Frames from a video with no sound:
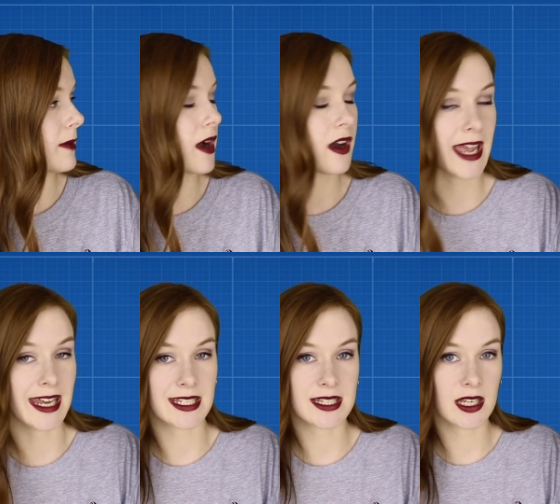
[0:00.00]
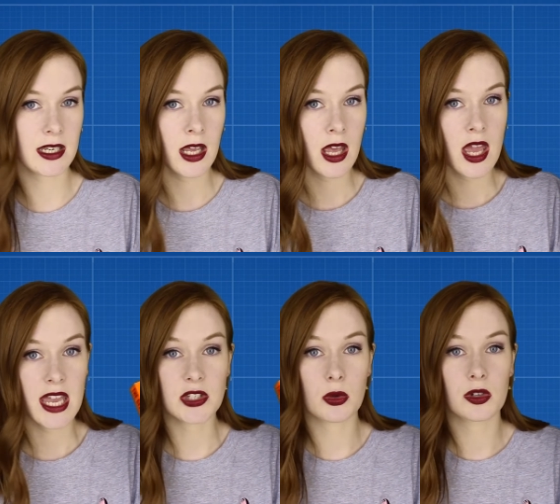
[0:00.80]
Mark Henderson.
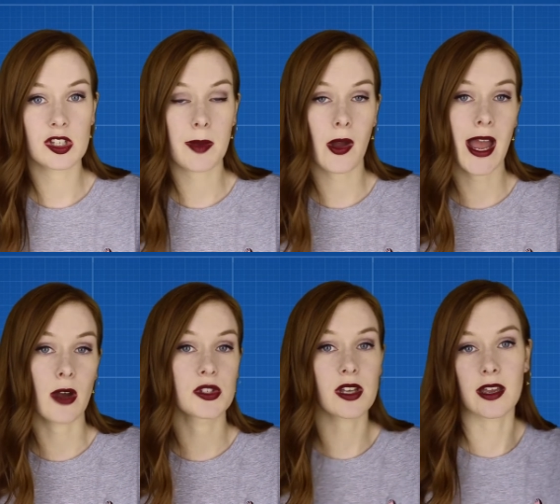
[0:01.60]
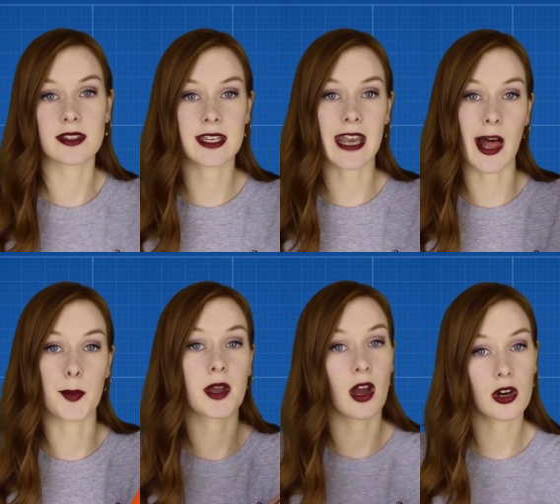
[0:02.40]
It talks about how science can
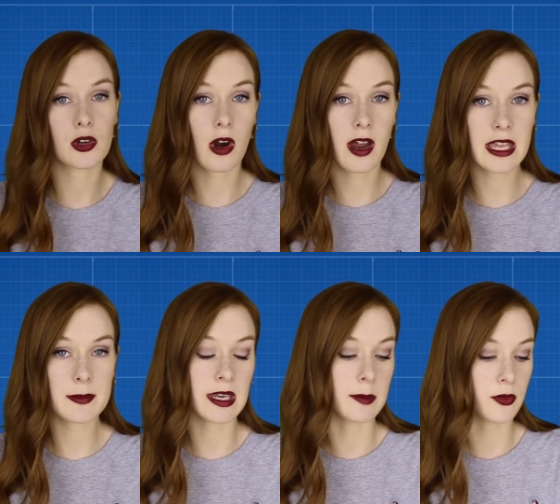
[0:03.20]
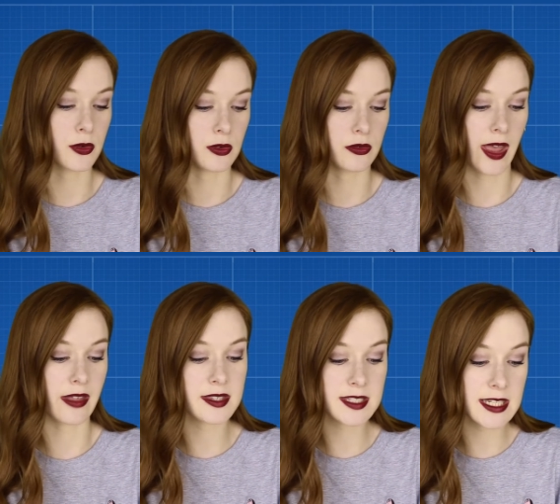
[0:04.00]
help cut crime and improve
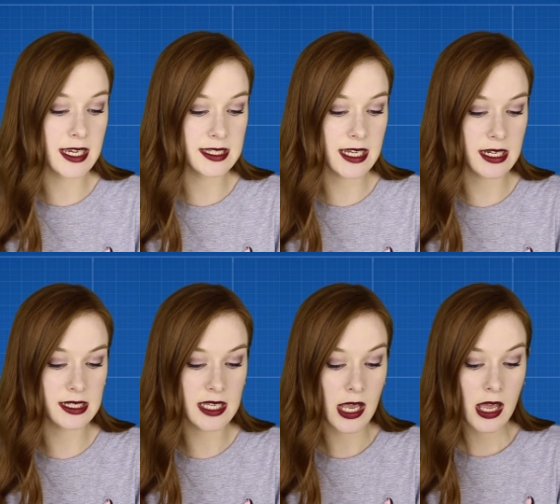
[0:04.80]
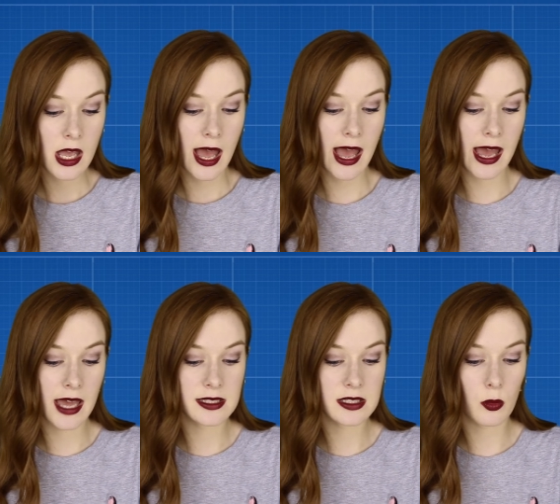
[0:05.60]
health statistics,
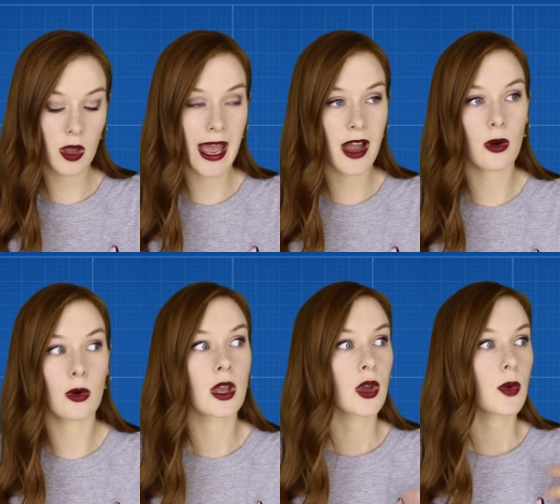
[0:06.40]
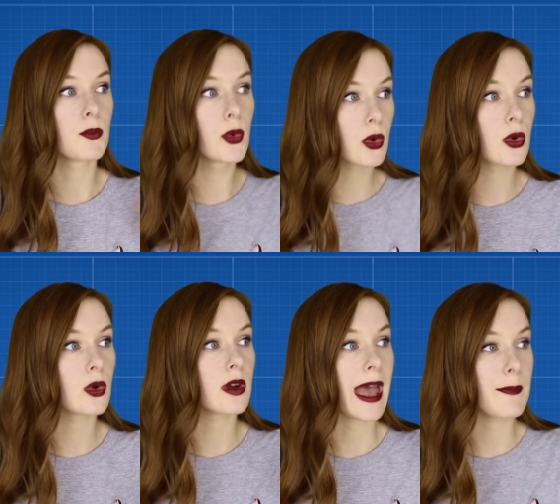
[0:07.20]
and how
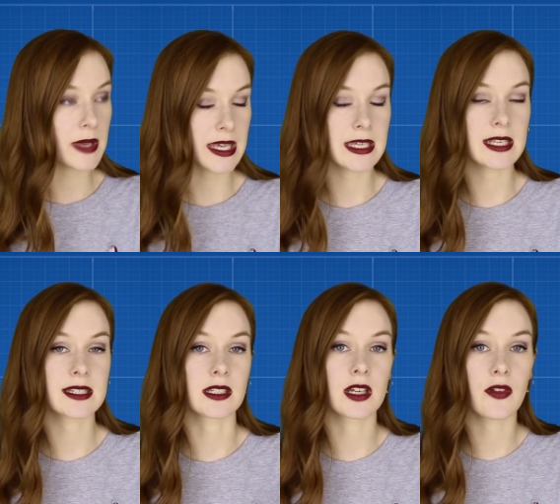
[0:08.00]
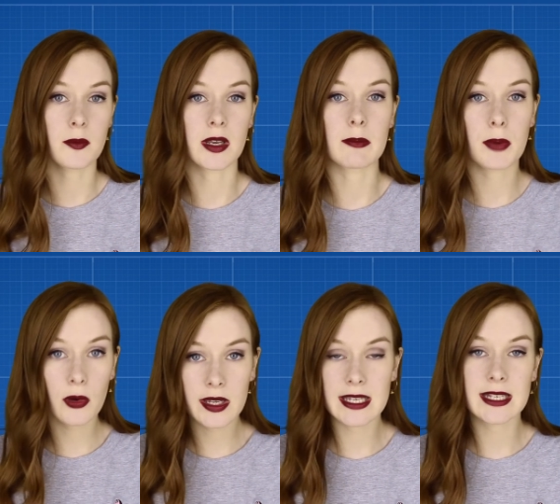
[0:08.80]
more MPs and government
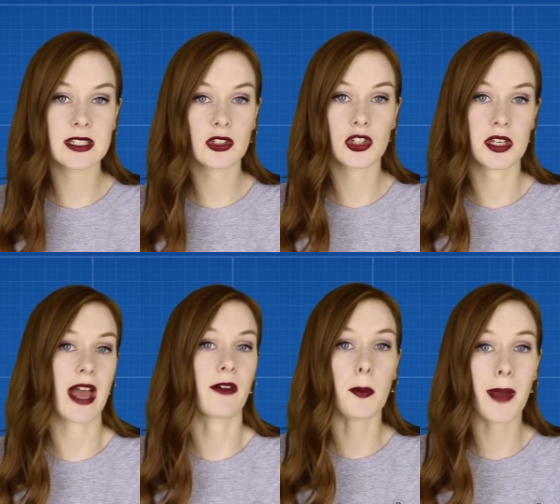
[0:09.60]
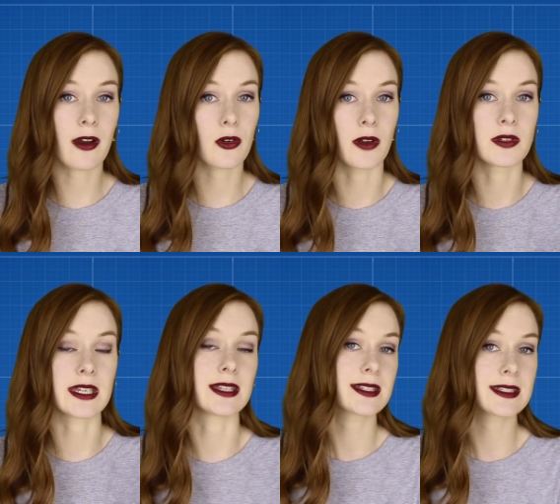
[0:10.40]
employees should have a background
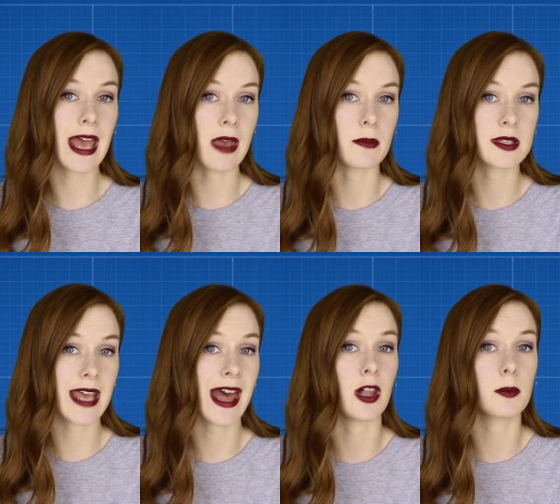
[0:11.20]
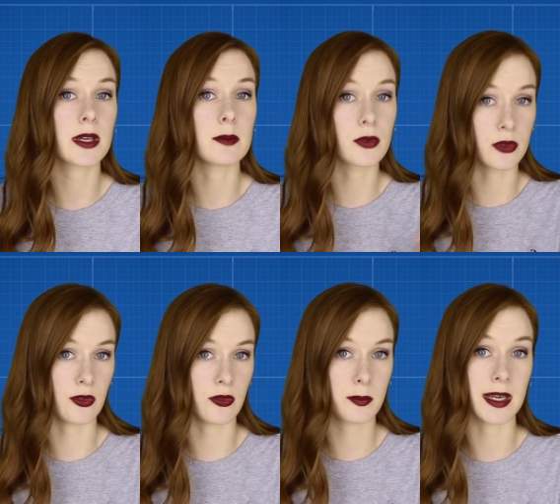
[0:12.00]
in STEM to help
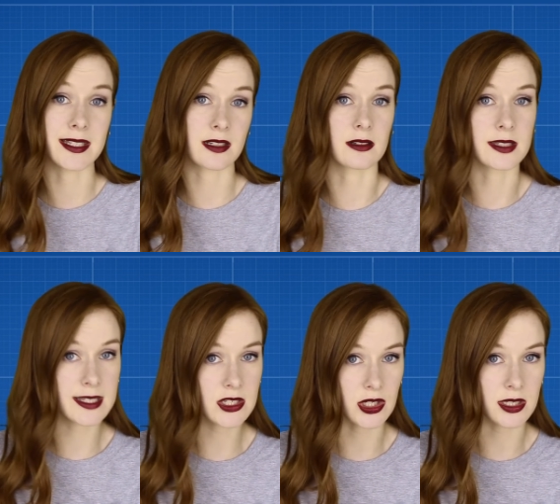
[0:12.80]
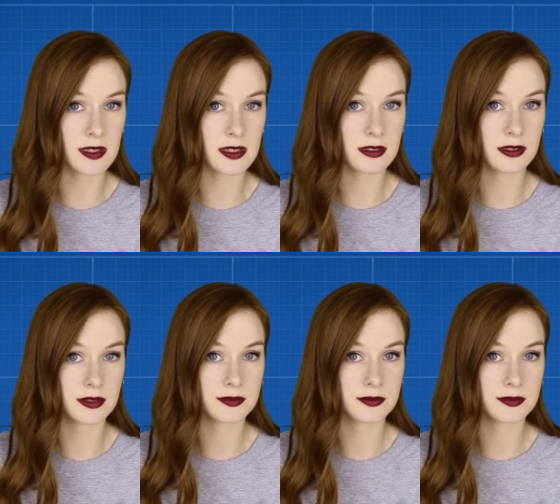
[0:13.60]
improve political decisions.